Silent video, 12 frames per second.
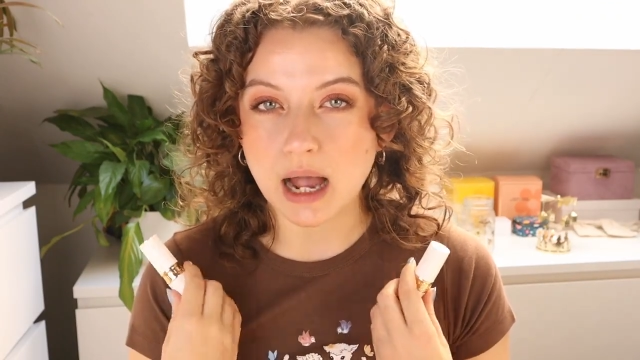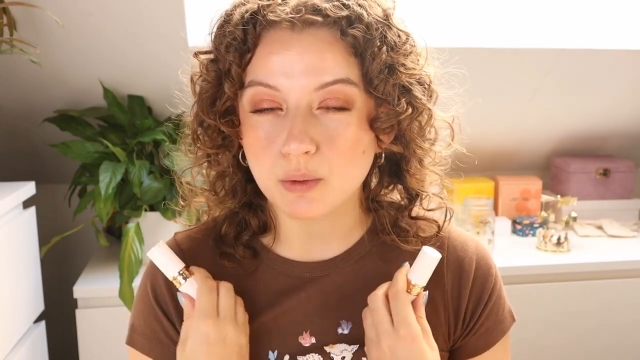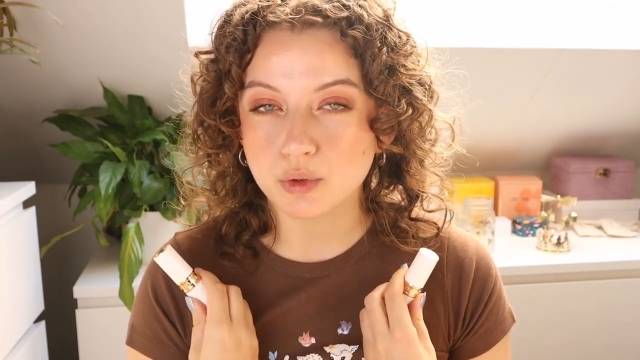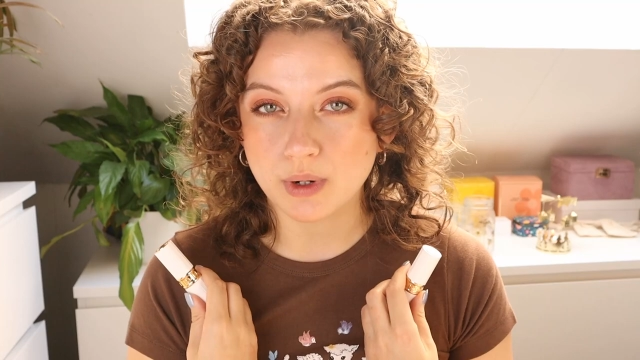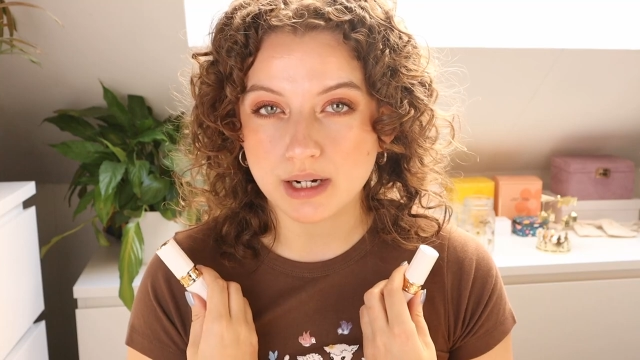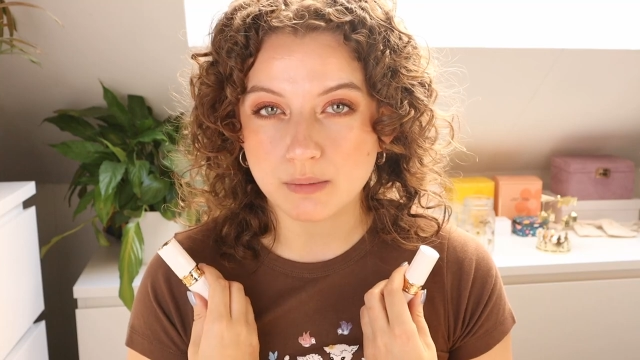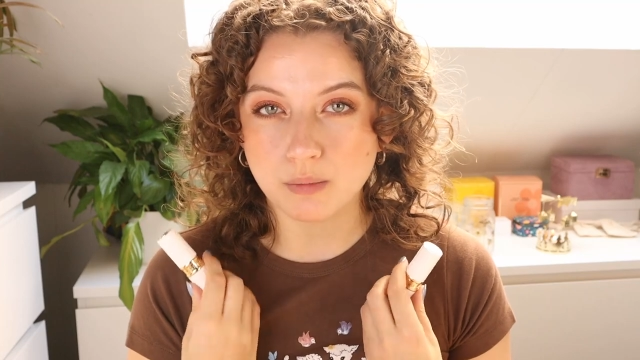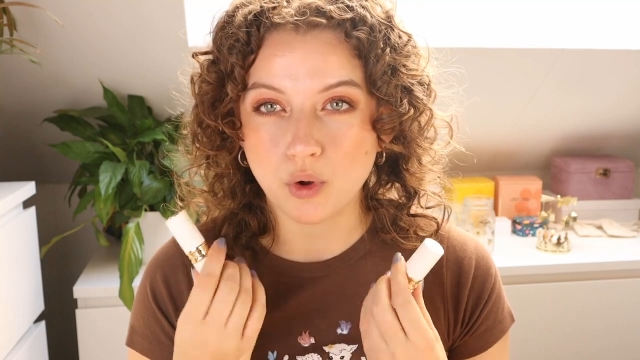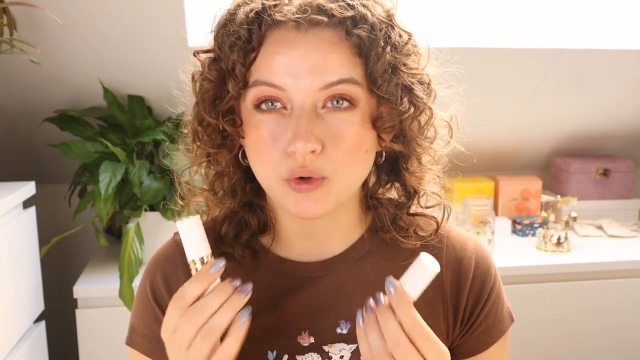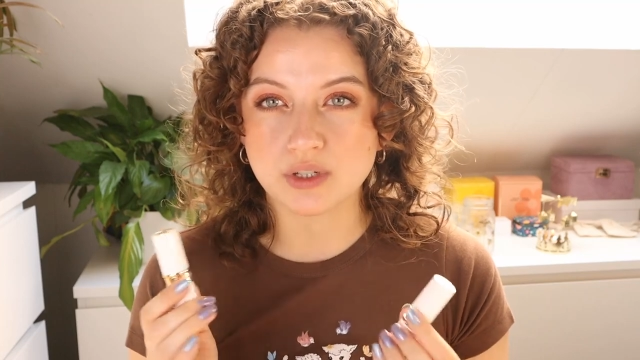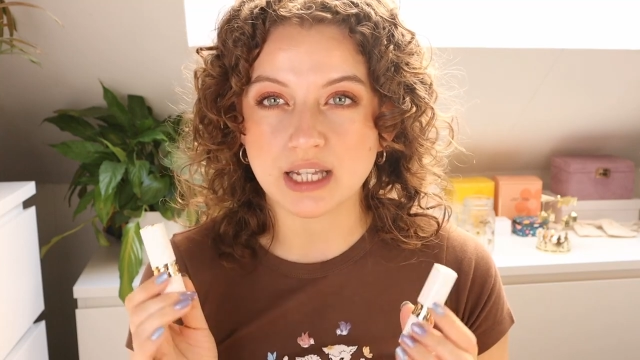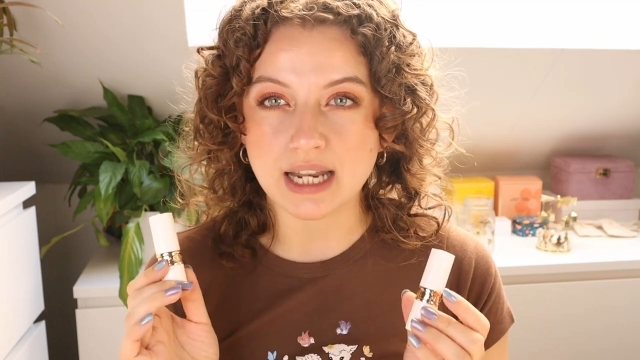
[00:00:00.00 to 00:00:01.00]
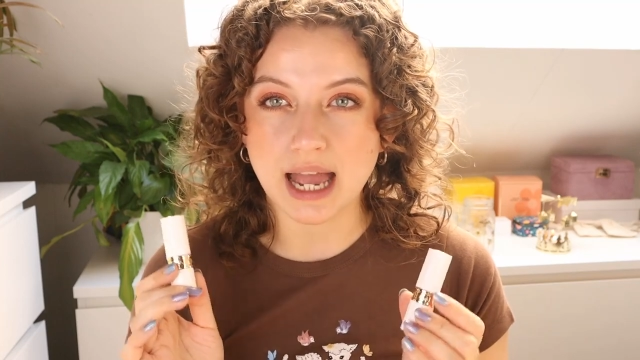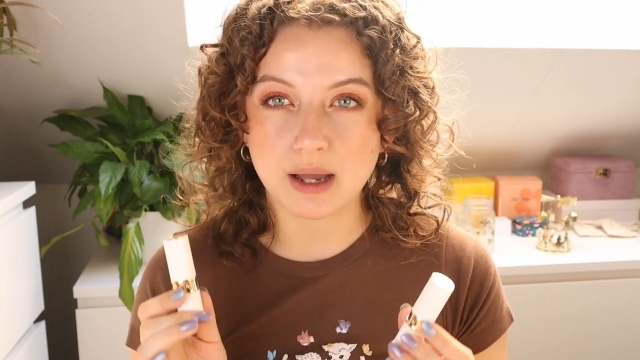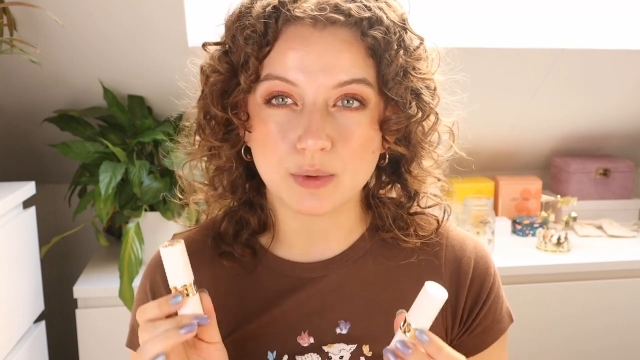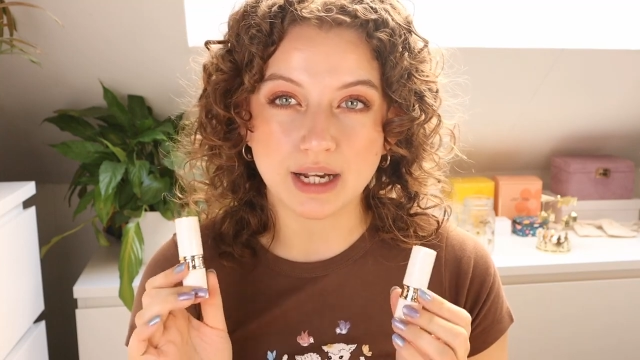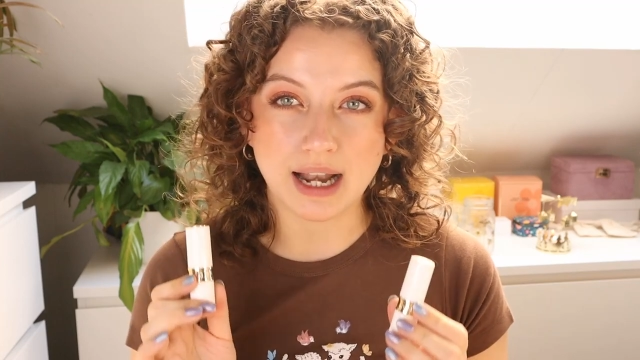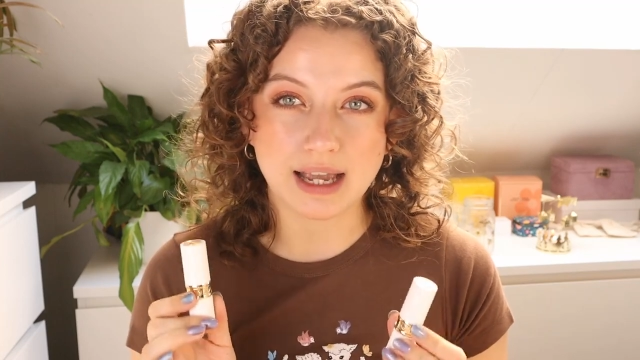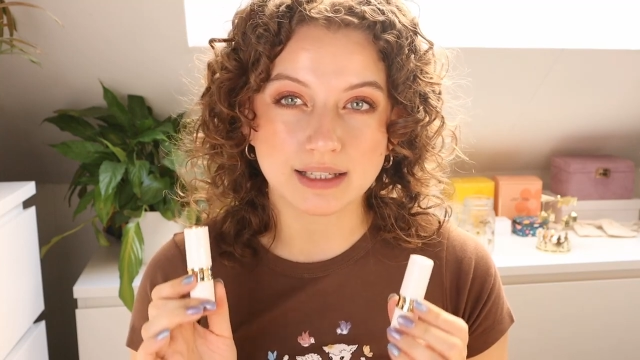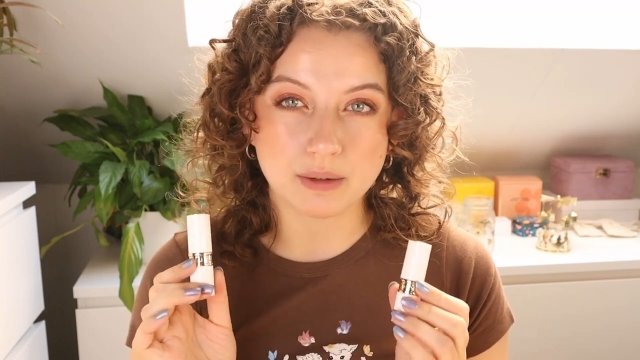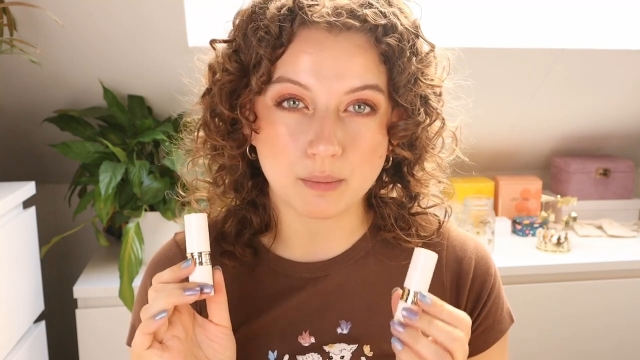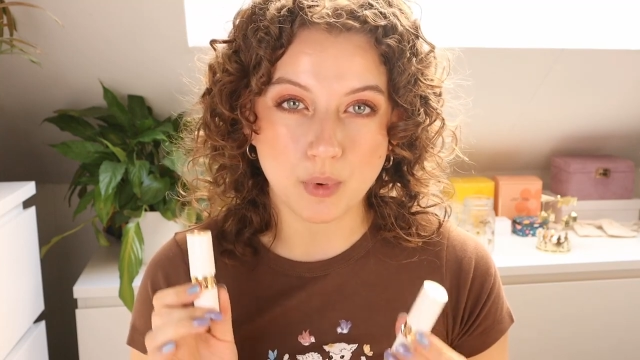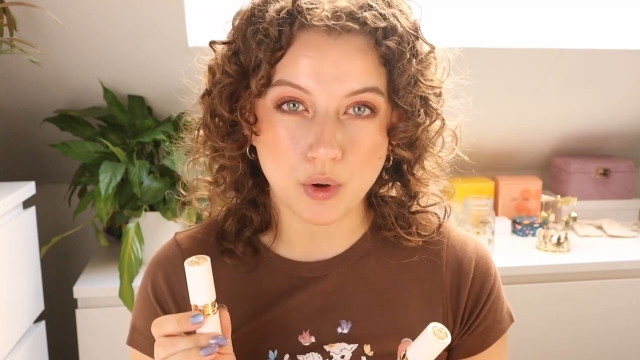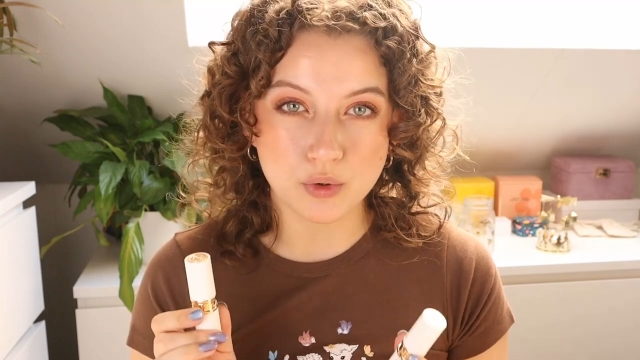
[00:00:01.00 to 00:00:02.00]
I would wear the most, that I would like
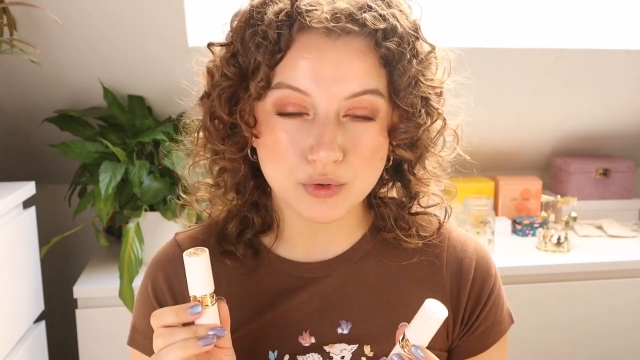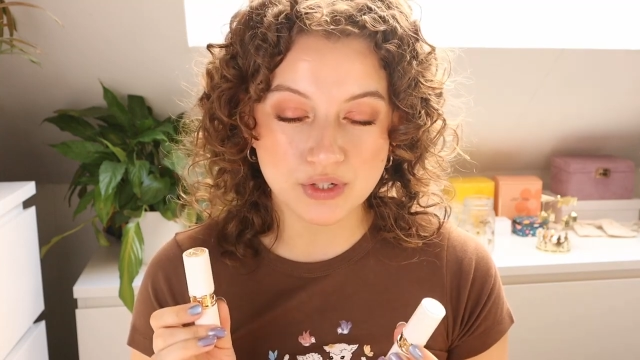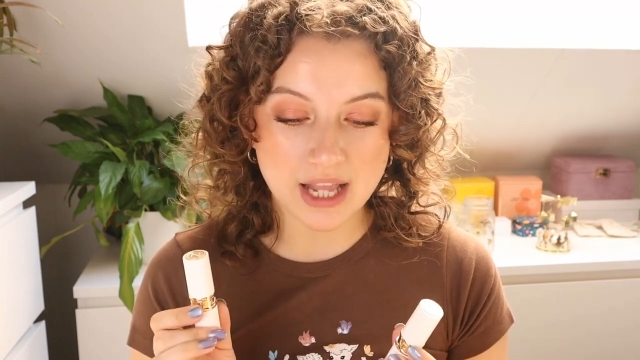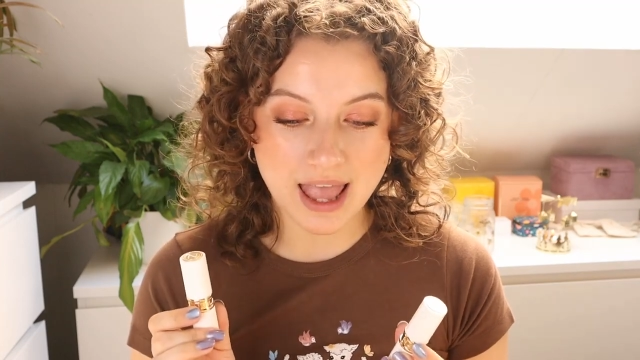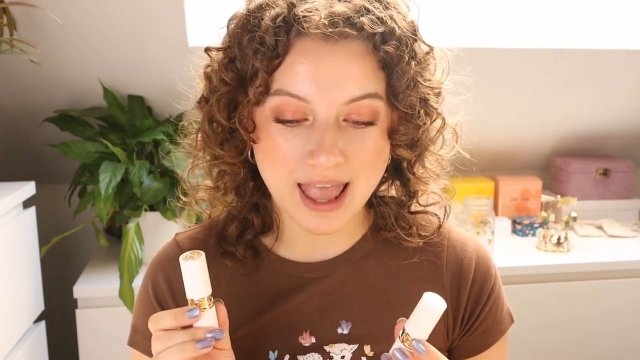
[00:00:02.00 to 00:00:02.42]
the most,